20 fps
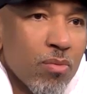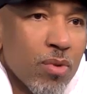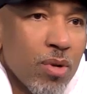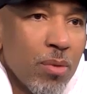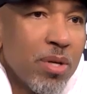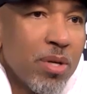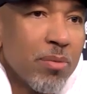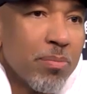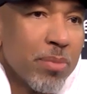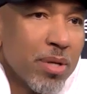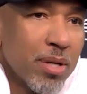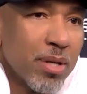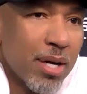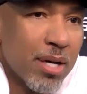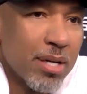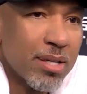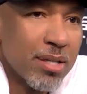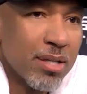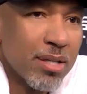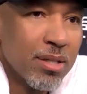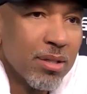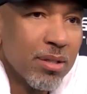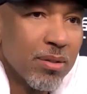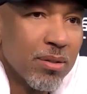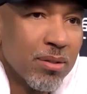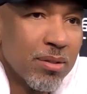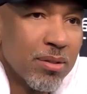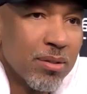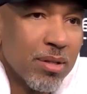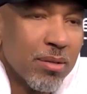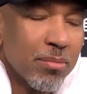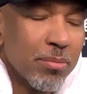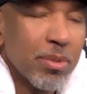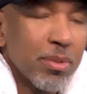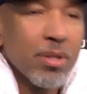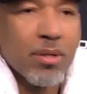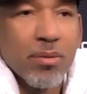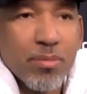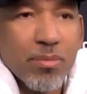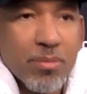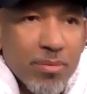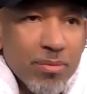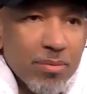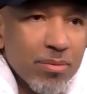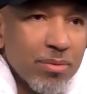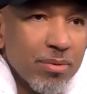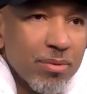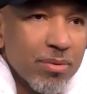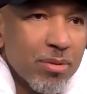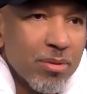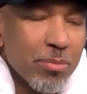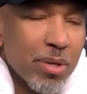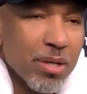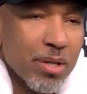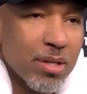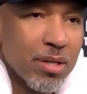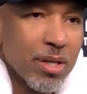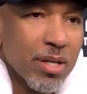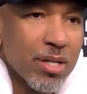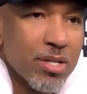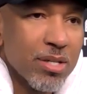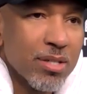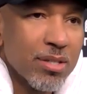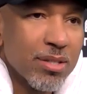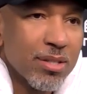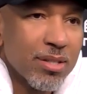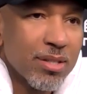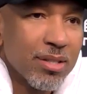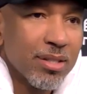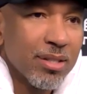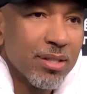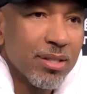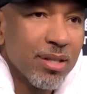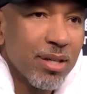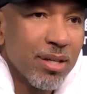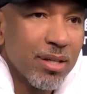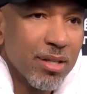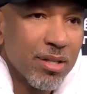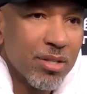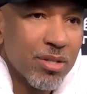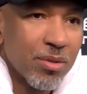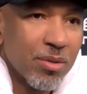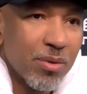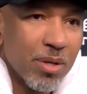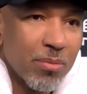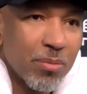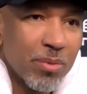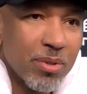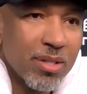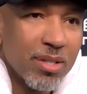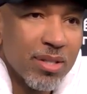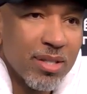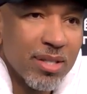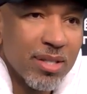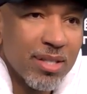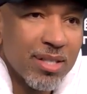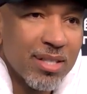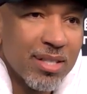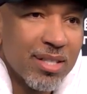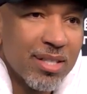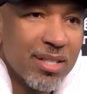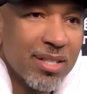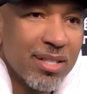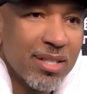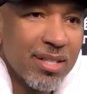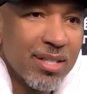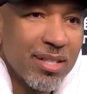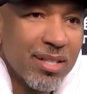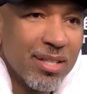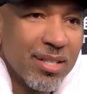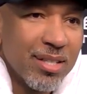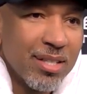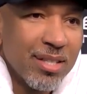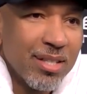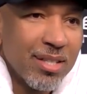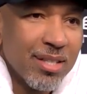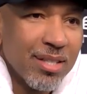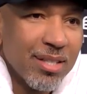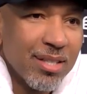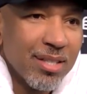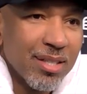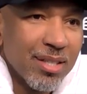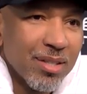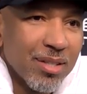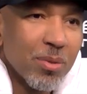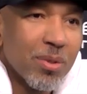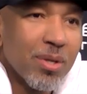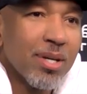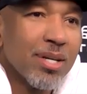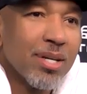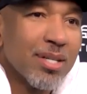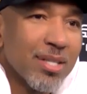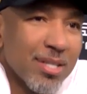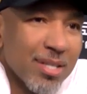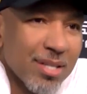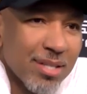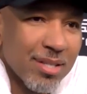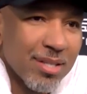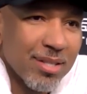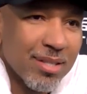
I mean, it'd be ideal. It'd be a speculation. I'll let you run with it. Otherwise,